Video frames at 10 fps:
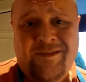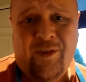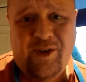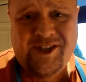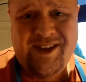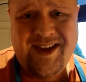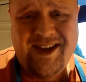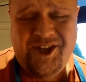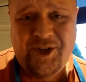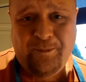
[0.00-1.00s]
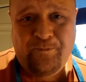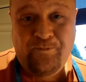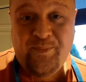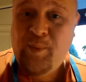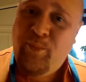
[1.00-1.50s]
First stage,
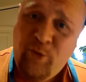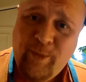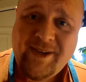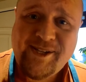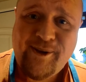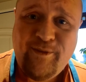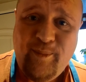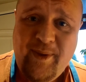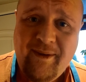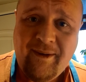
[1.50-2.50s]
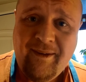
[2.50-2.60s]
pour myself a beer.